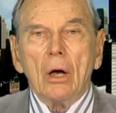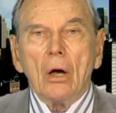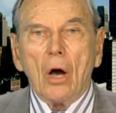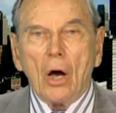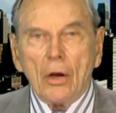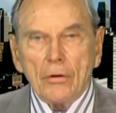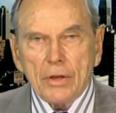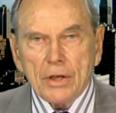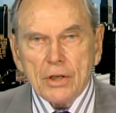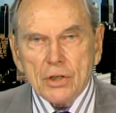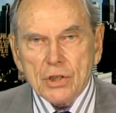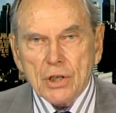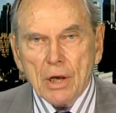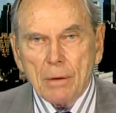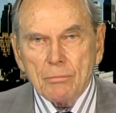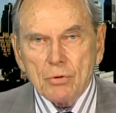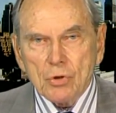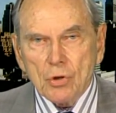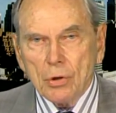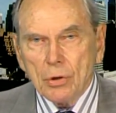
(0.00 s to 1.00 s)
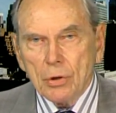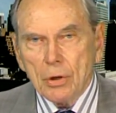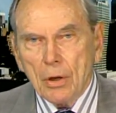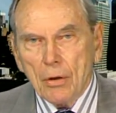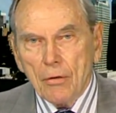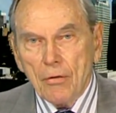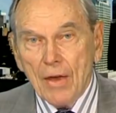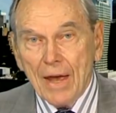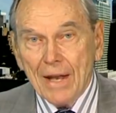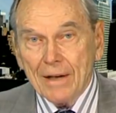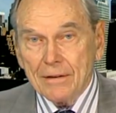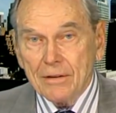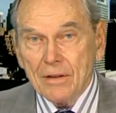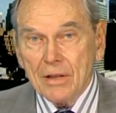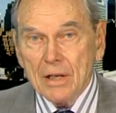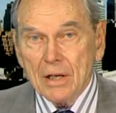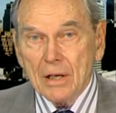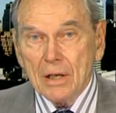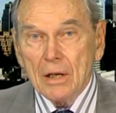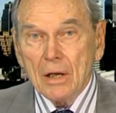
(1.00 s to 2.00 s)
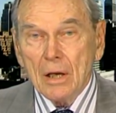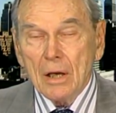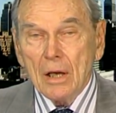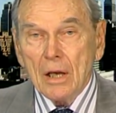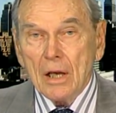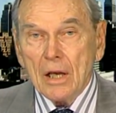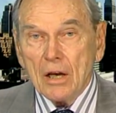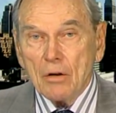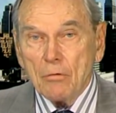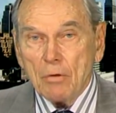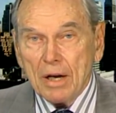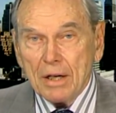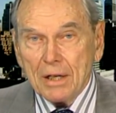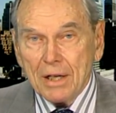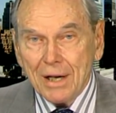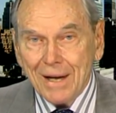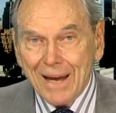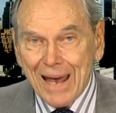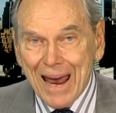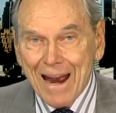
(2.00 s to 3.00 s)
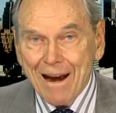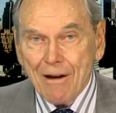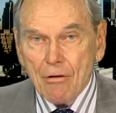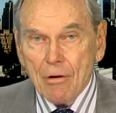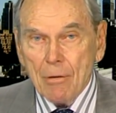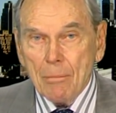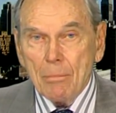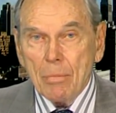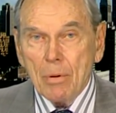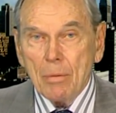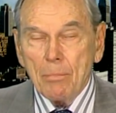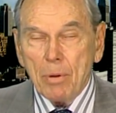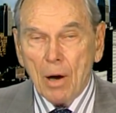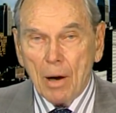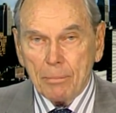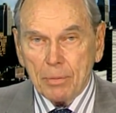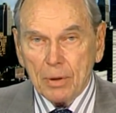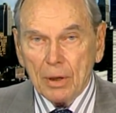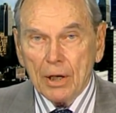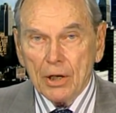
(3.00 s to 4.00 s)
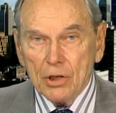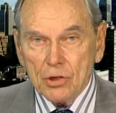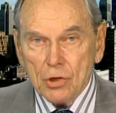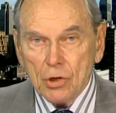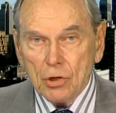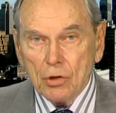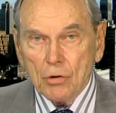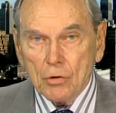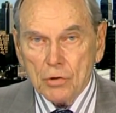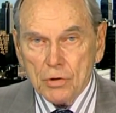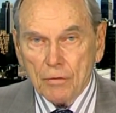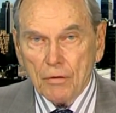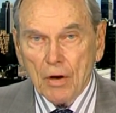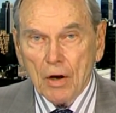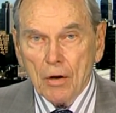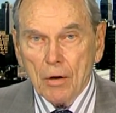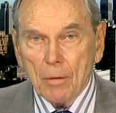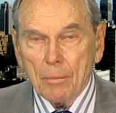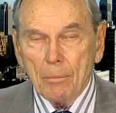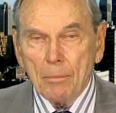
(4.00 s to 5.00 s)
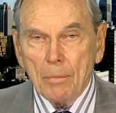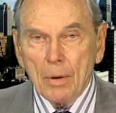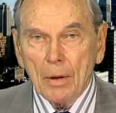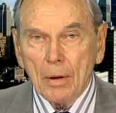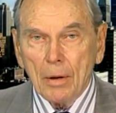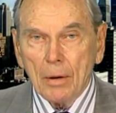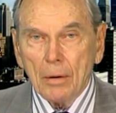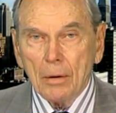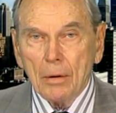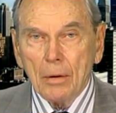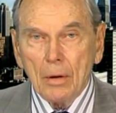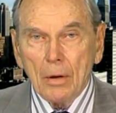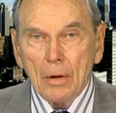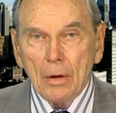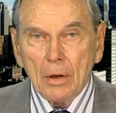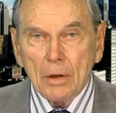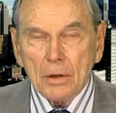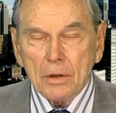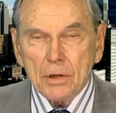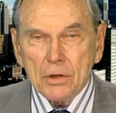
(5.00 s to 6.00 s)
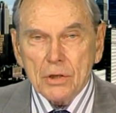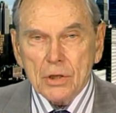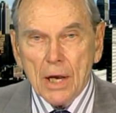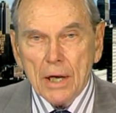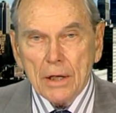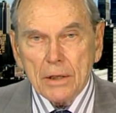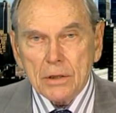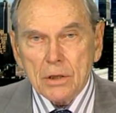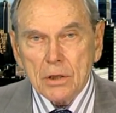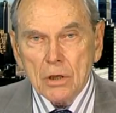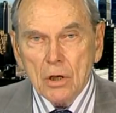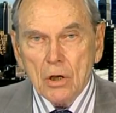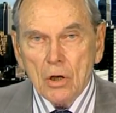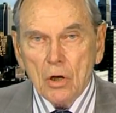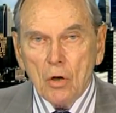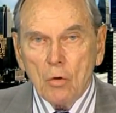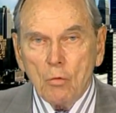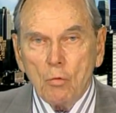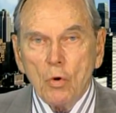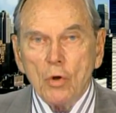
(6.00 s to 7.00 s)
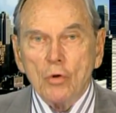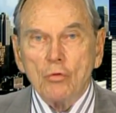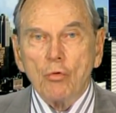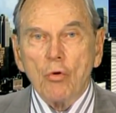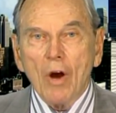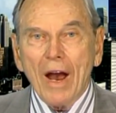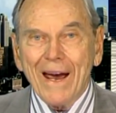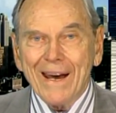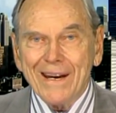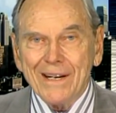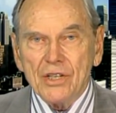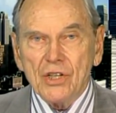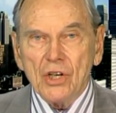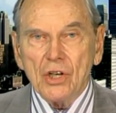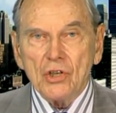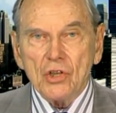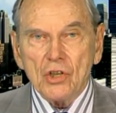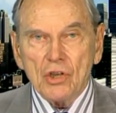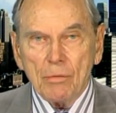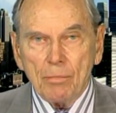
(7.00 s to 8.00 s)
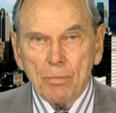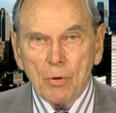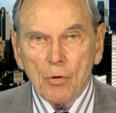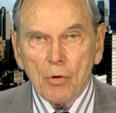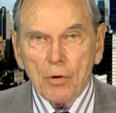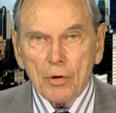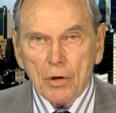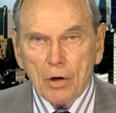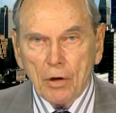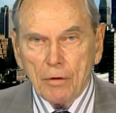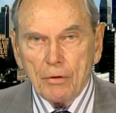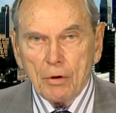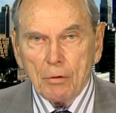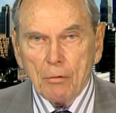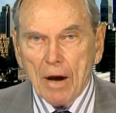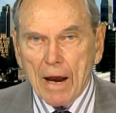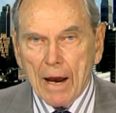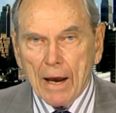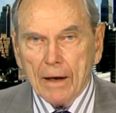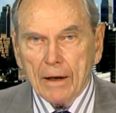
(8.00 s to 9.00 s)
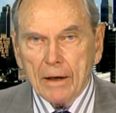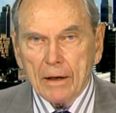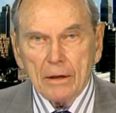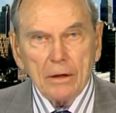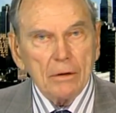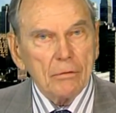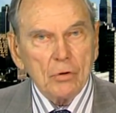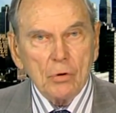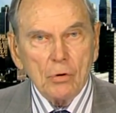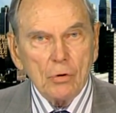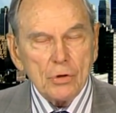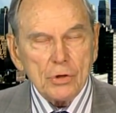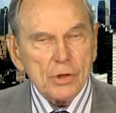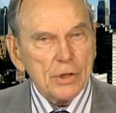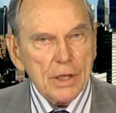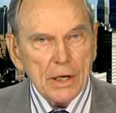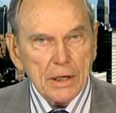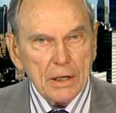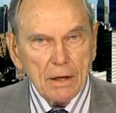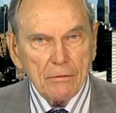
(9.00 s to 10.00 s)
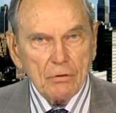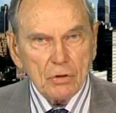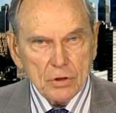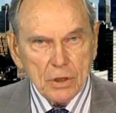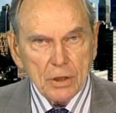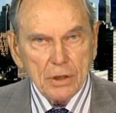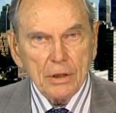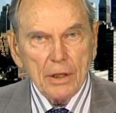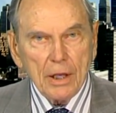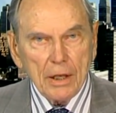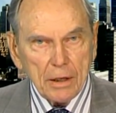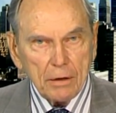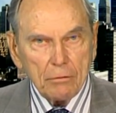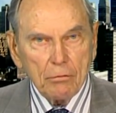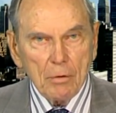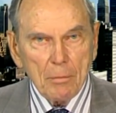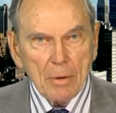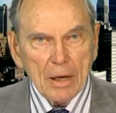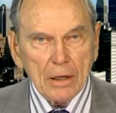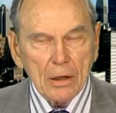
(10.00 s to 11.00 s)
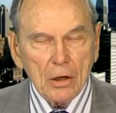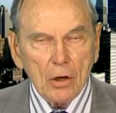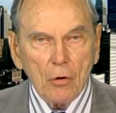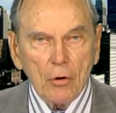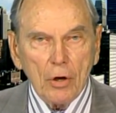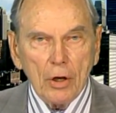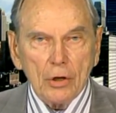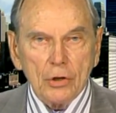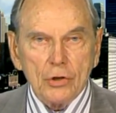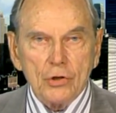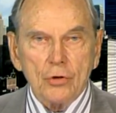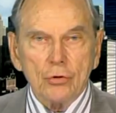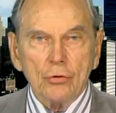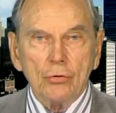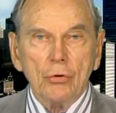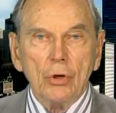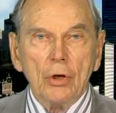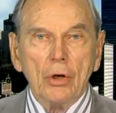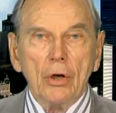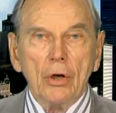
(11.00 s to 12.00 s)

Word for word: on the assumption that the Iranian Arab population, those of Arab uh, descent, would rise in support of Iraq. And of course, they never did. They remained loyal to